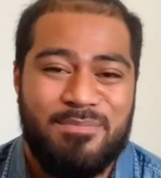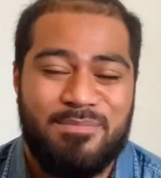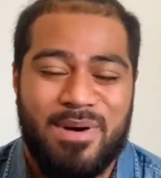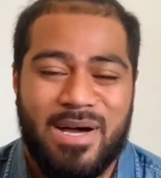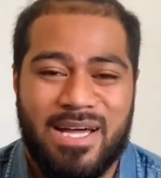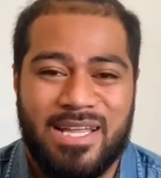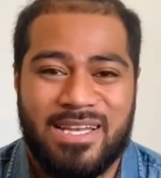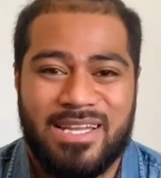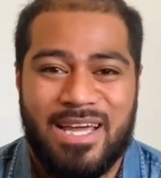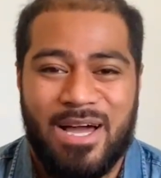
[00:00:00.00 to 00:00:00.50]

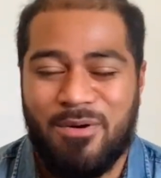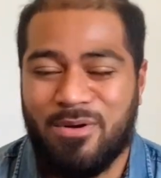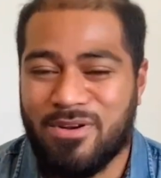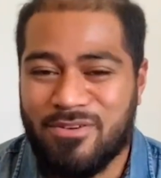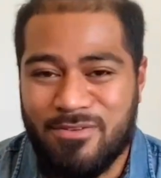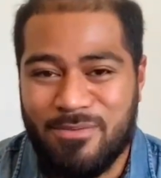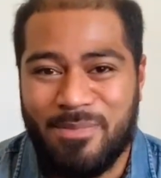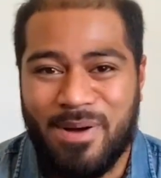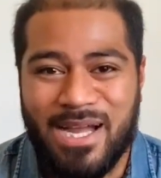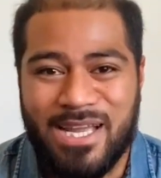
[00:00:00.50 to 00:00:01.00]
But I want
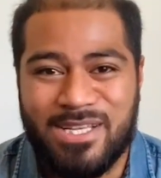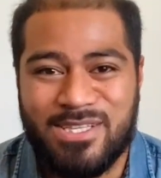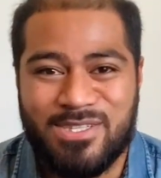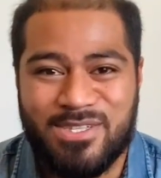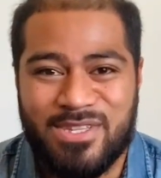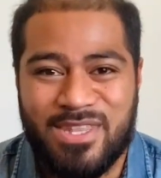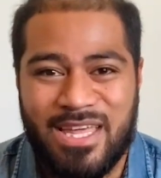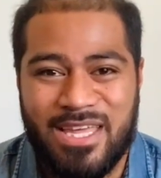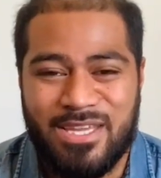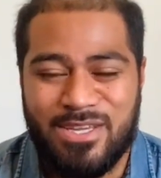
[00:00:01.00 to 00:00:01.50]
to remind
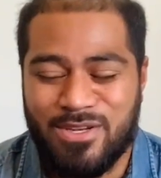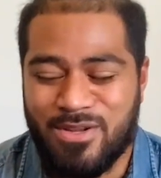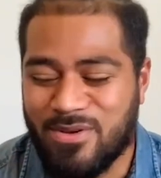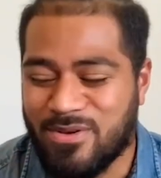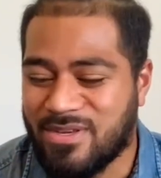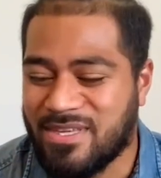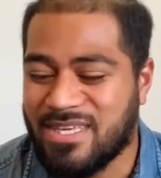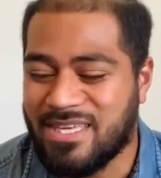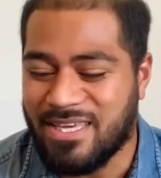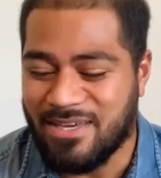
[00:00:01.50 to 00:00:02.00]
you that, you
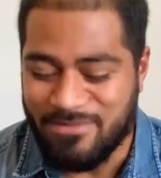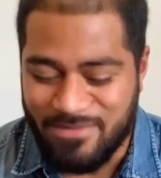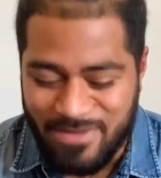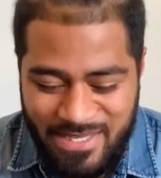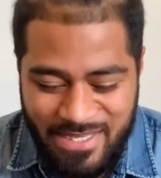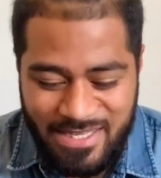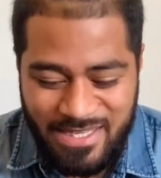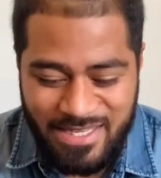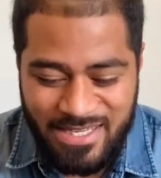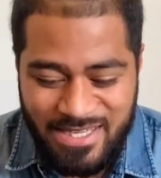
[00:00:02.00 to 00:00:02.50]
know,
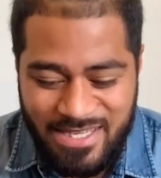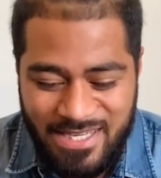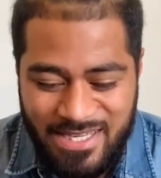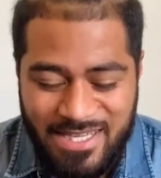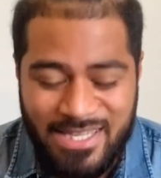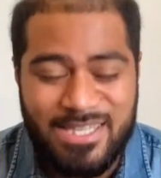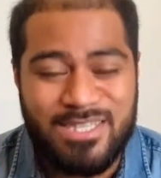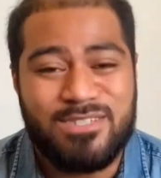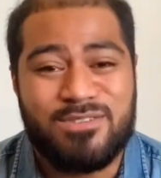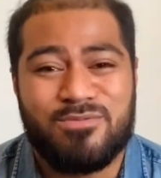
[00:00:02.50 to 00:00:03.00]
giving
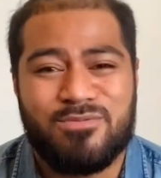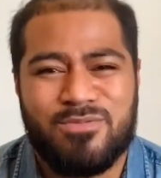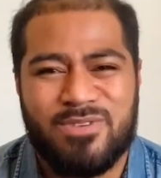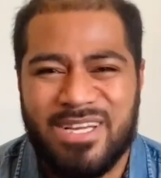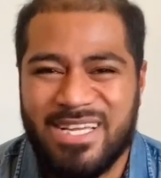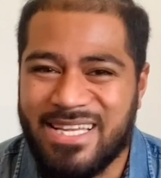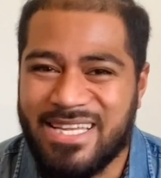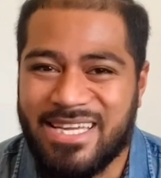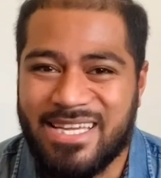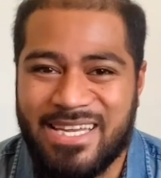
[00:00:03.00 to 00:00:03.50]
is
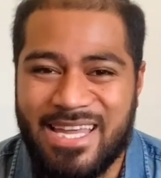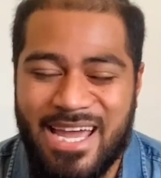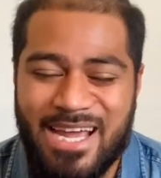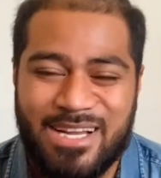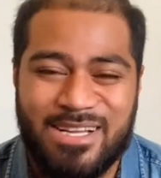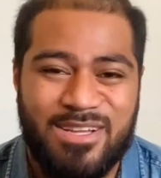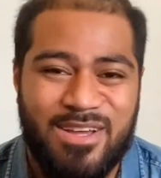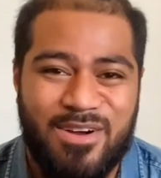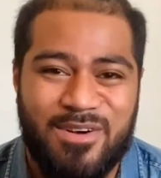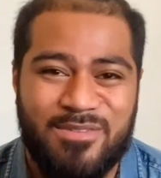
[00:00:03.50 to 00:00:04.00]
really an
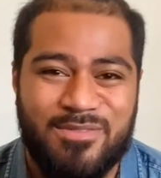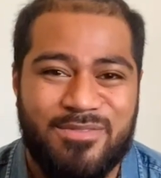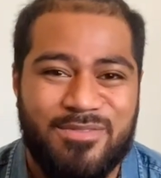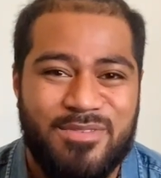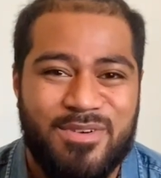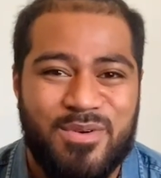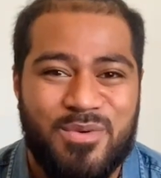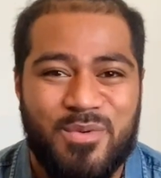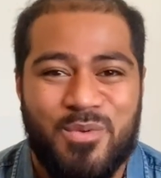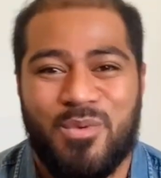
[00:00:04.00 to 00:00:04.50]
act of
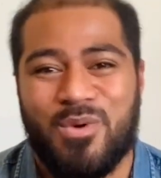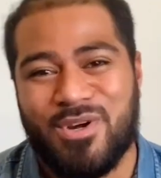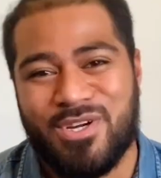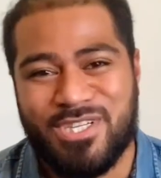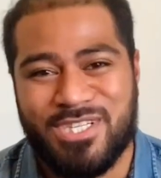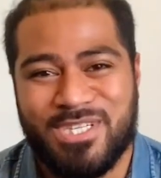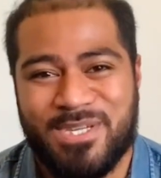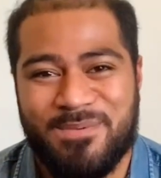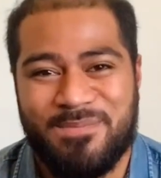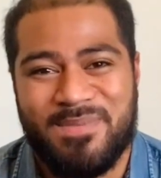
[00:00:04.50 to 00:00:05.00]

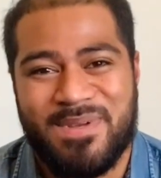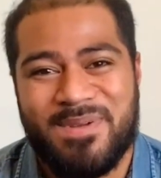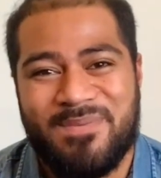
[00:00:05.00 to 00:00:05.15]
worship.